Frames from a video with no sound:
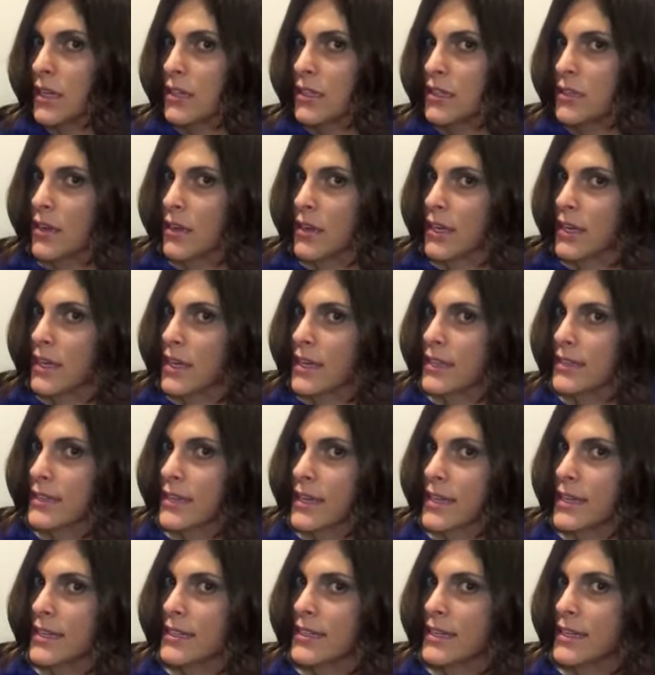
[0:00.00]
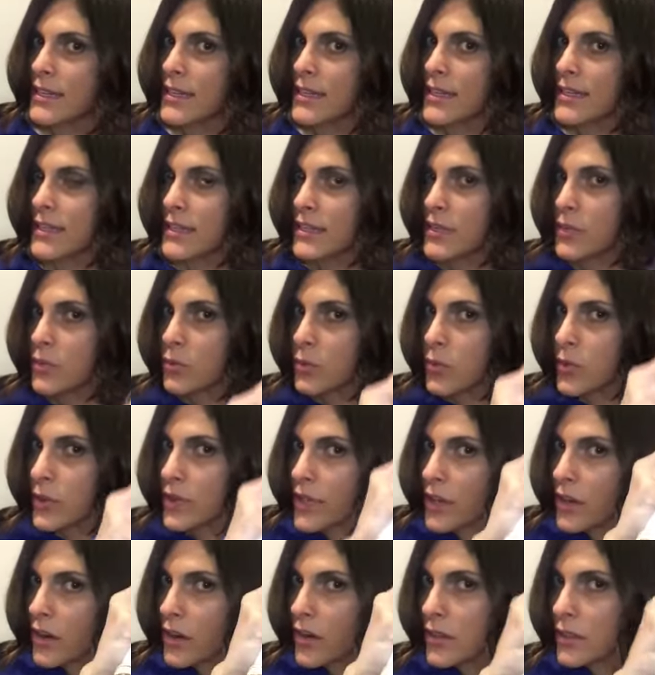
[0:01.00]
Sorry guys, like I said, this is
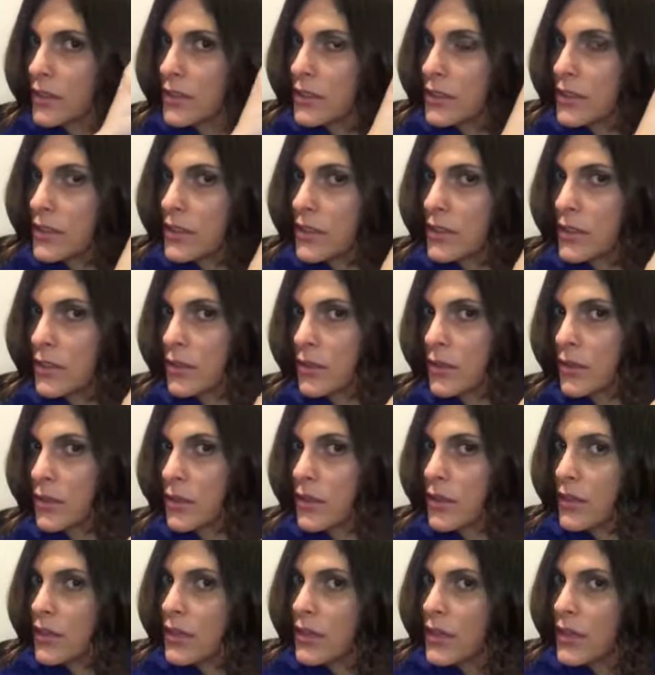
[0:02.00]
really hard to do